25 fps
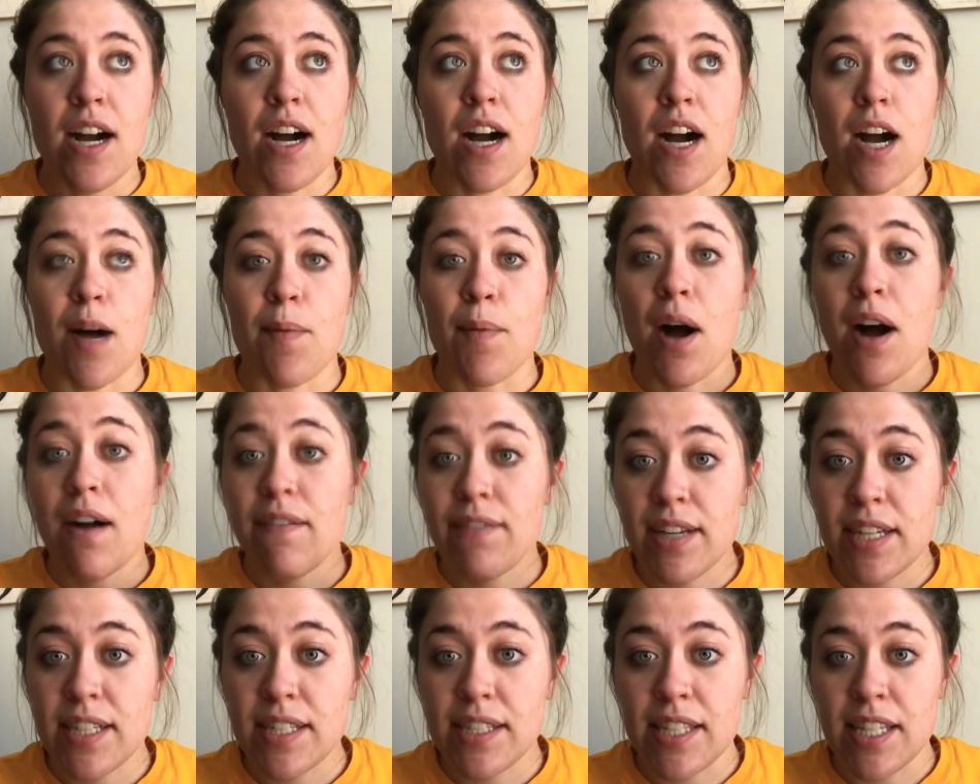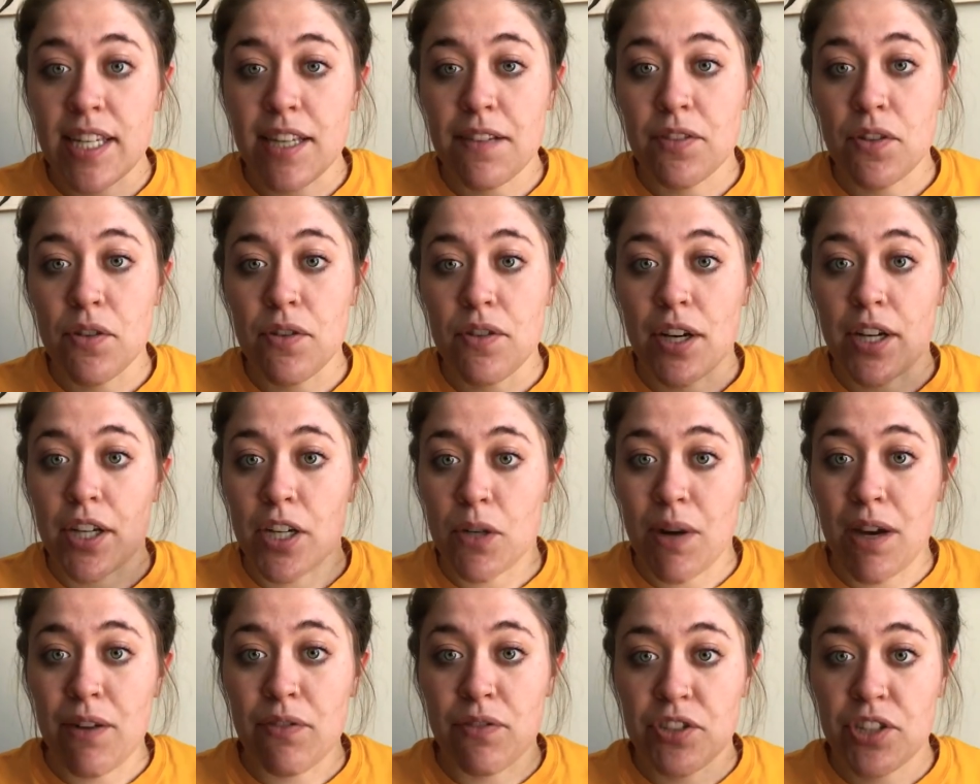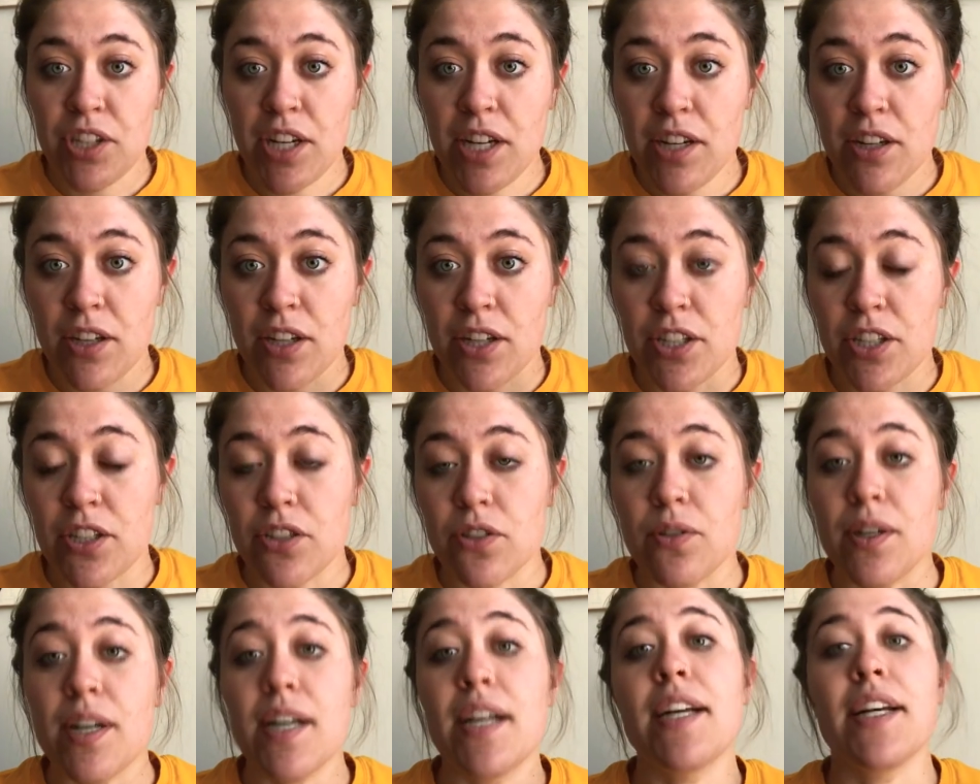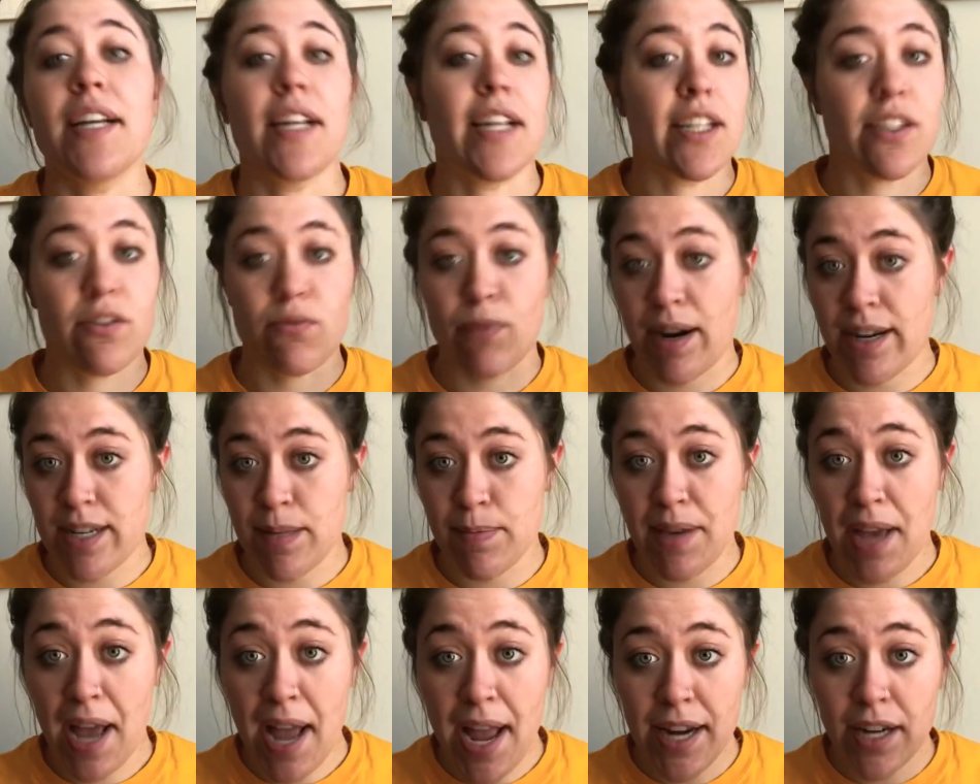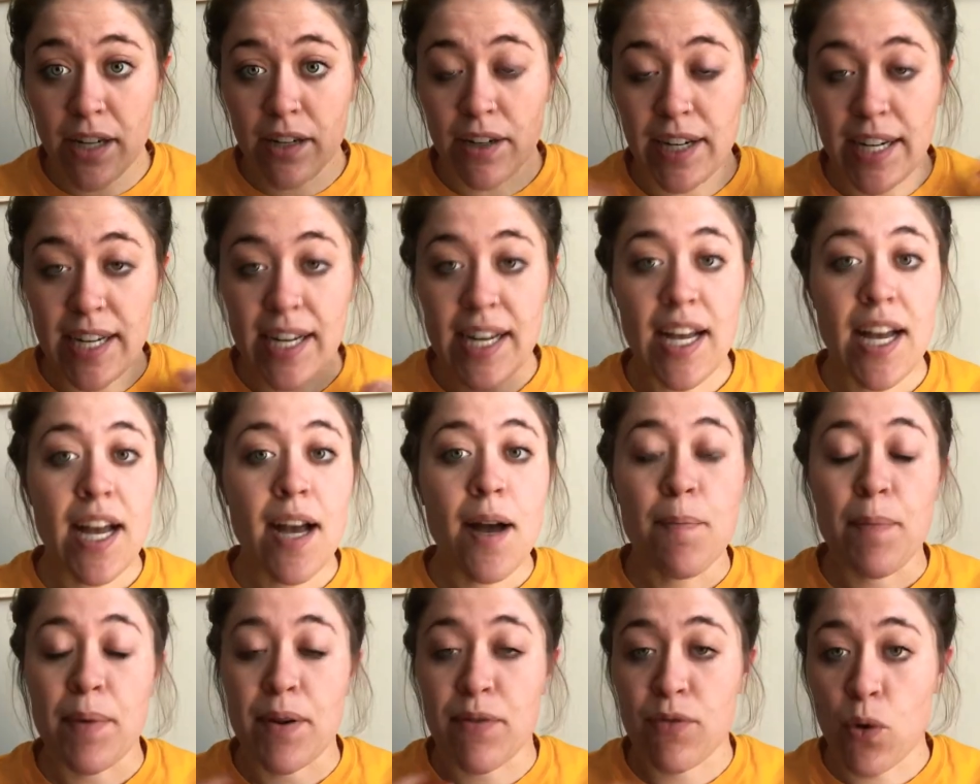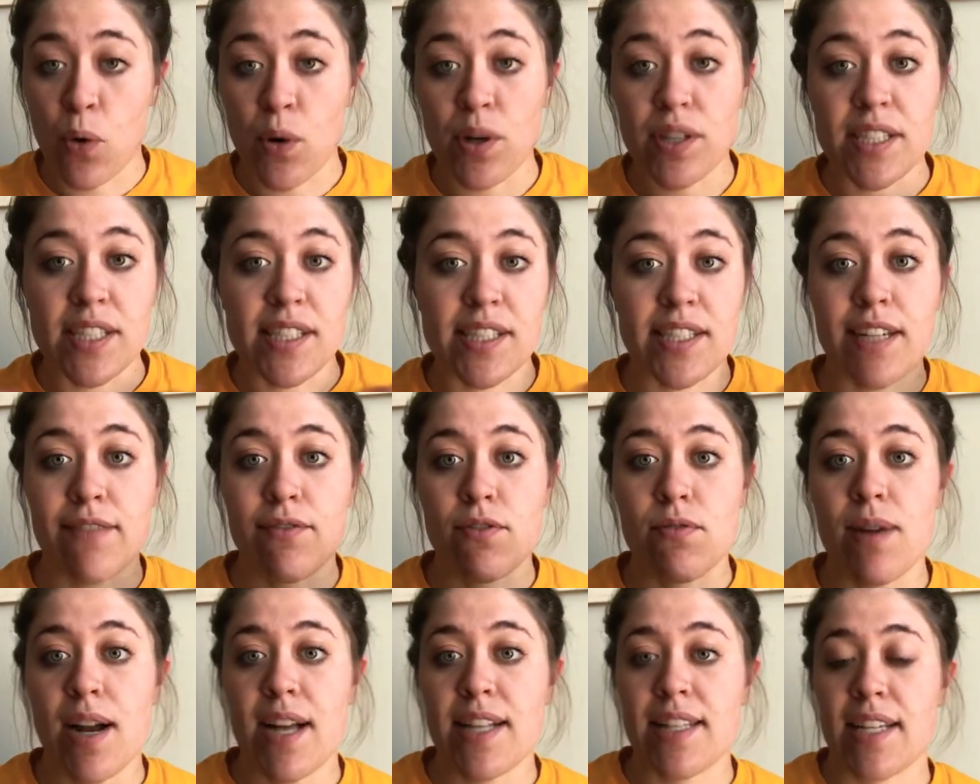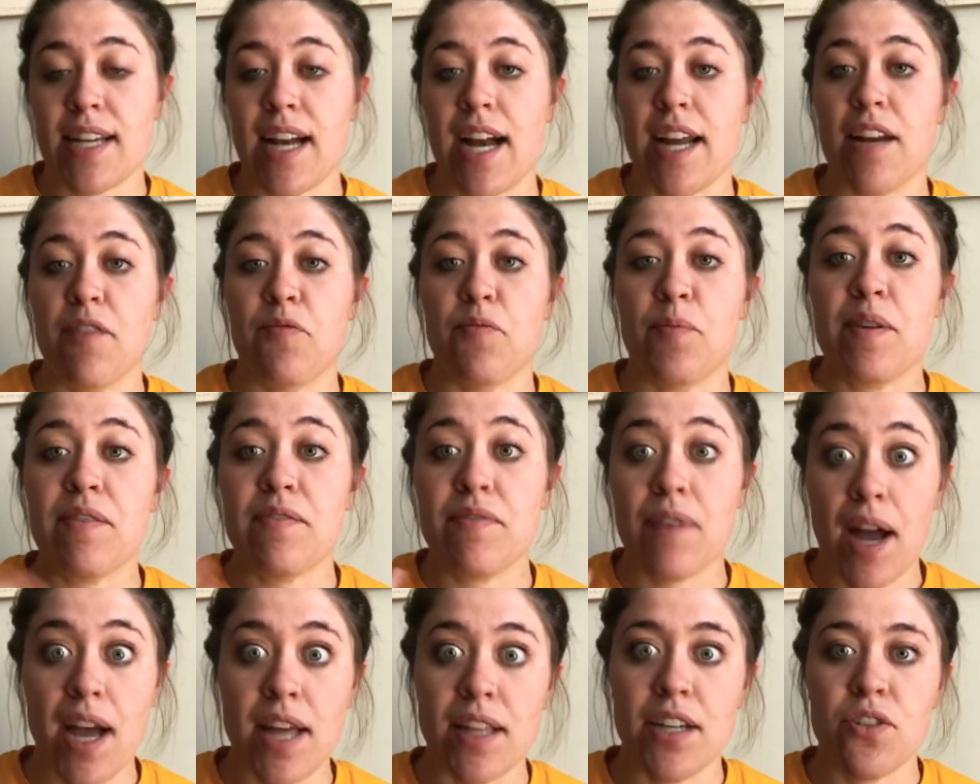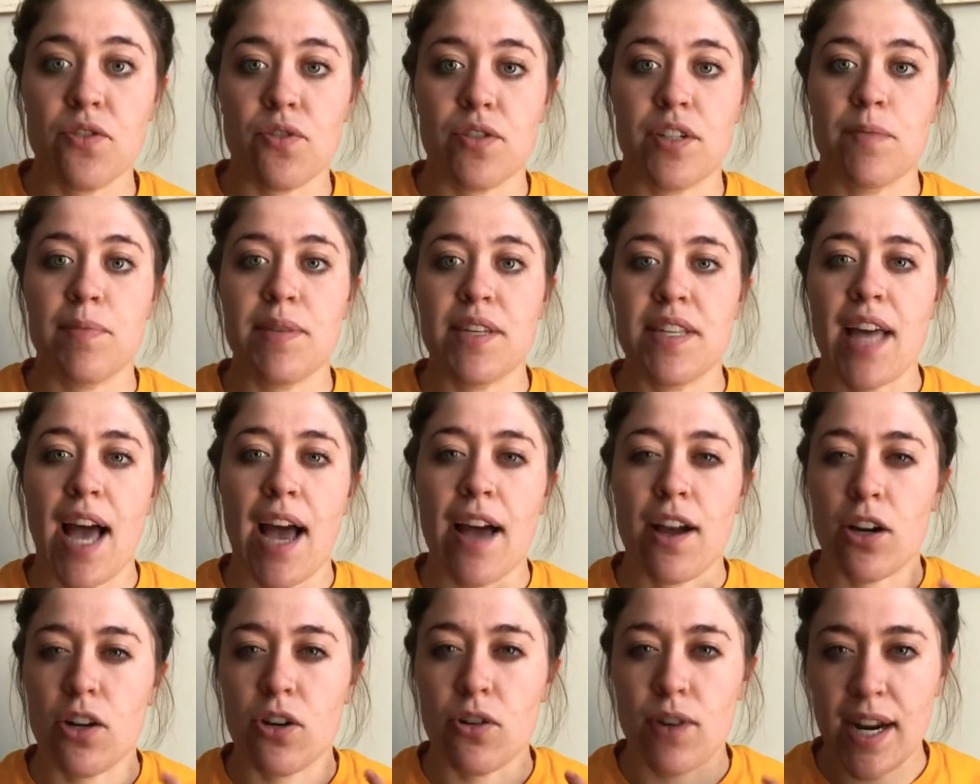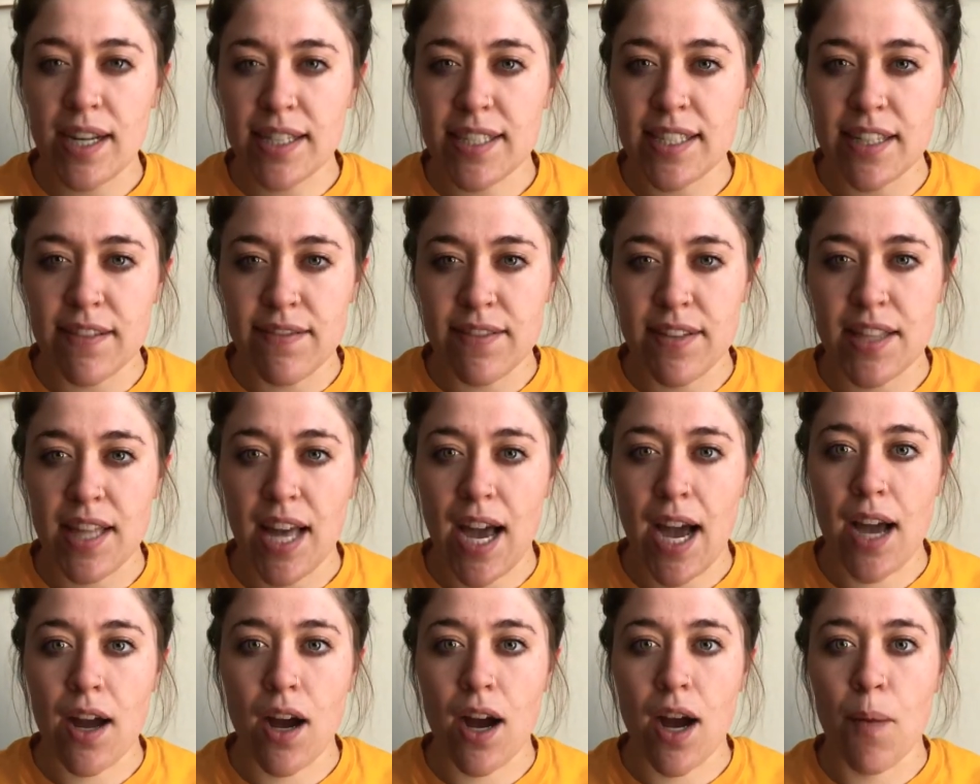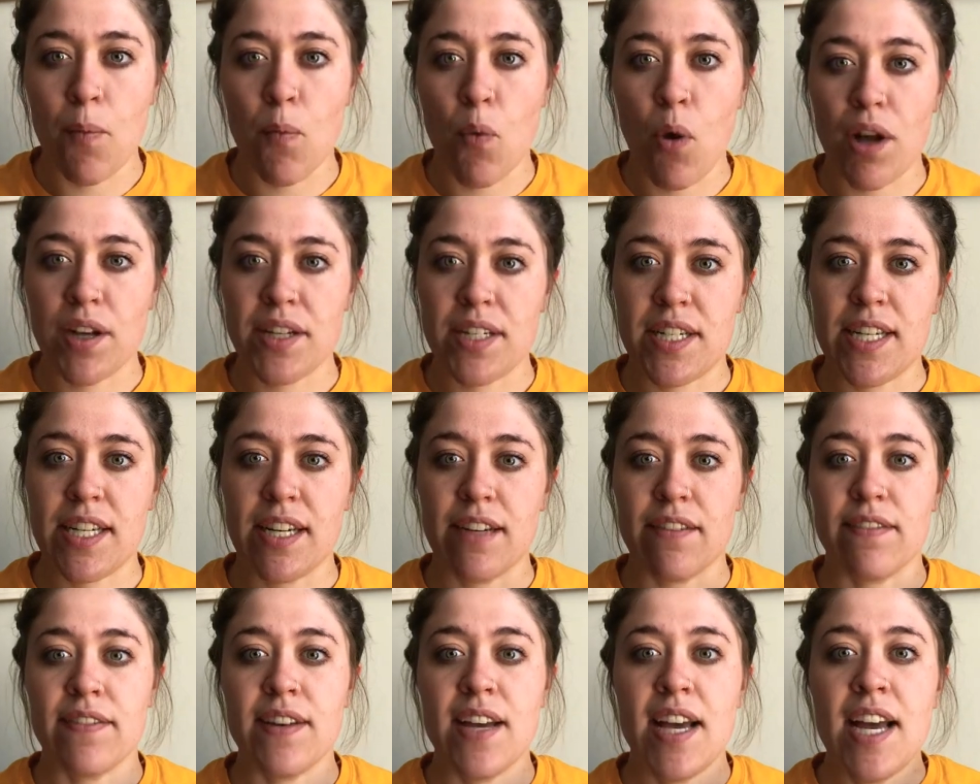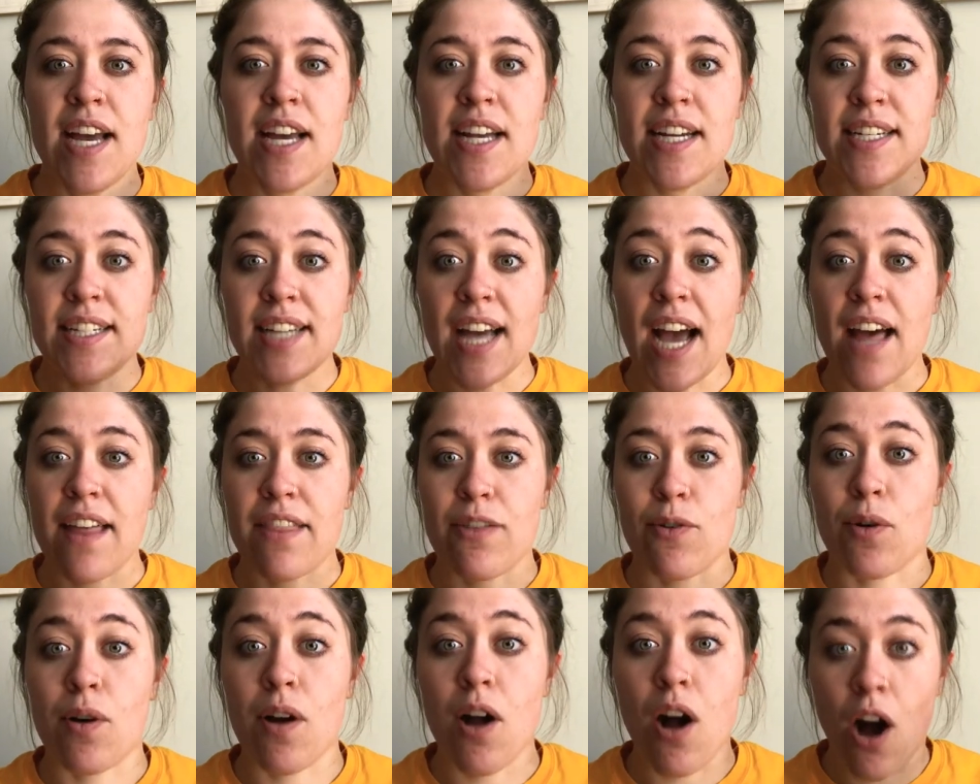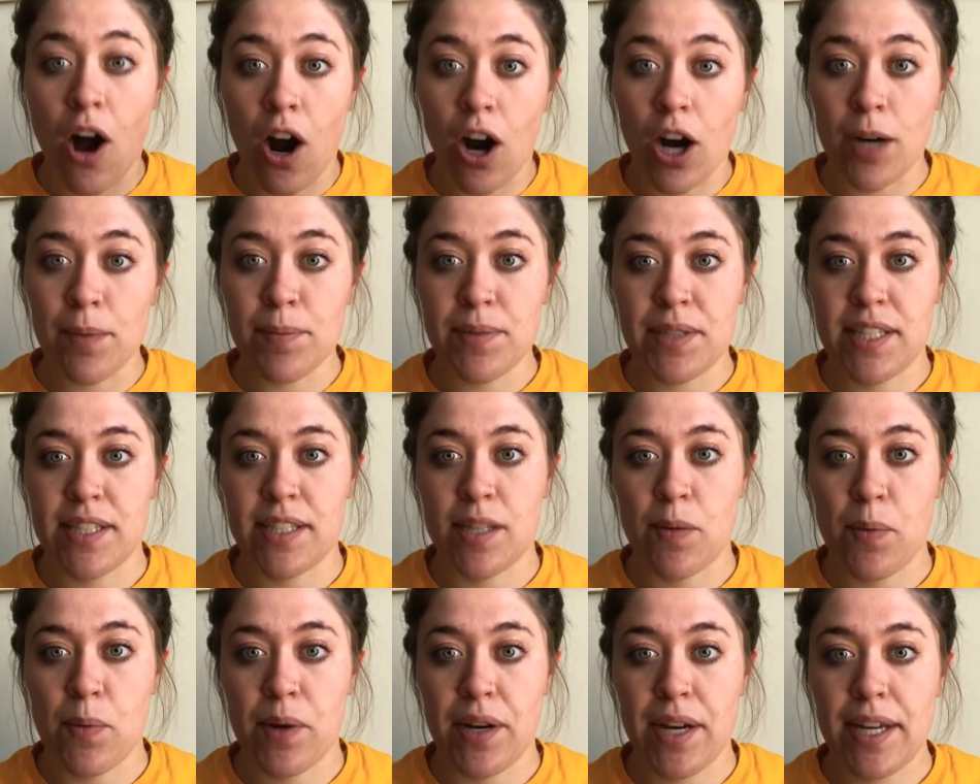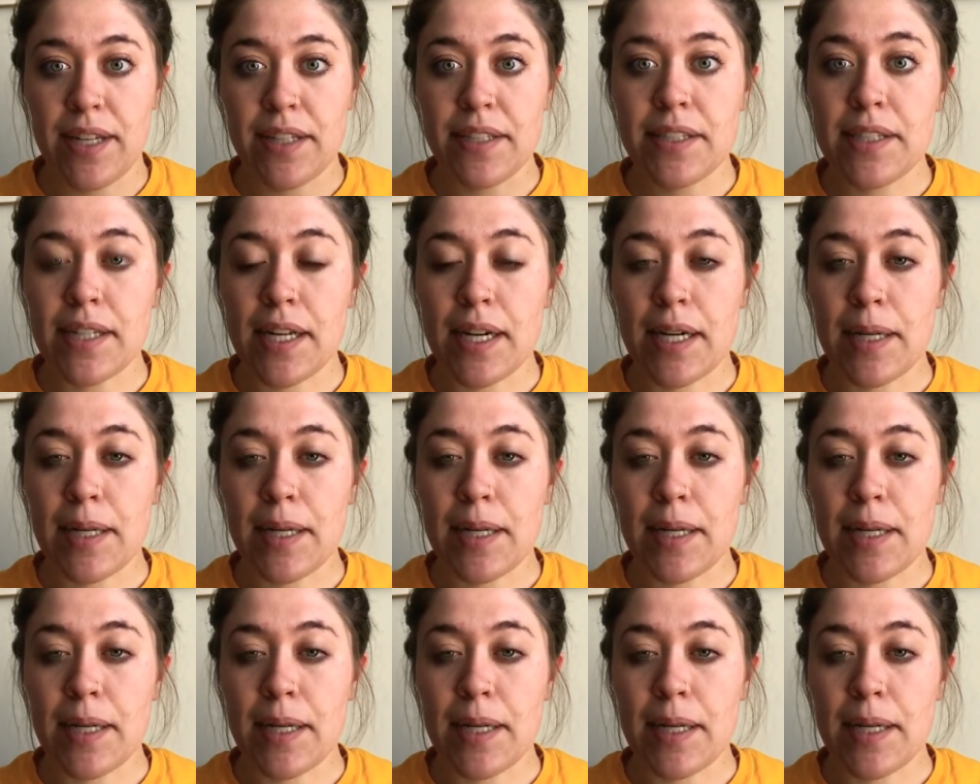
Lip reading: Obviously, if you thought your wife was cheating on you, it's right to be angry, but of course it's never right to kind of be violent or to be that aggressive and that wanting of death or harm to someone else.